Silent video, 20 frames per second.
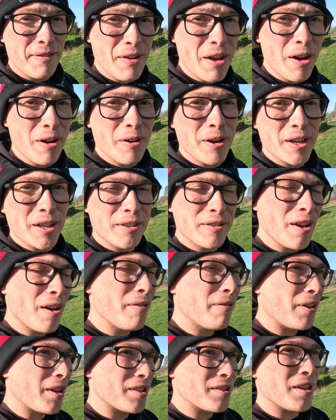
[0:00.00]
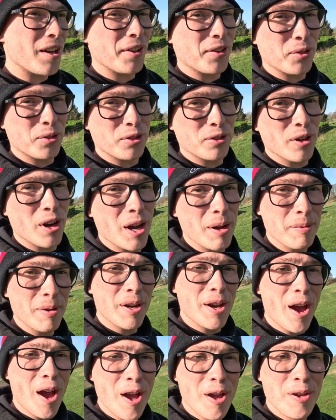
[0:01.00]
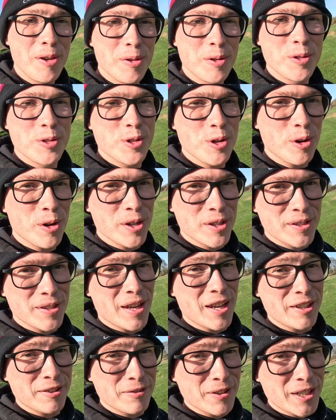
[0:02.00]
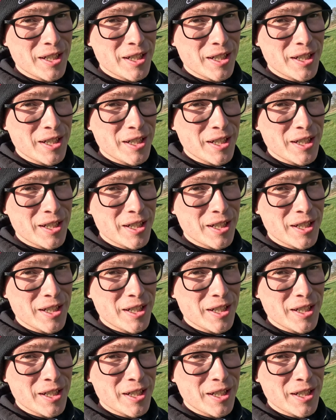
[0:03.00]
if you haven't already, don't forget to like, subscribe, and I hope you enjoyed today's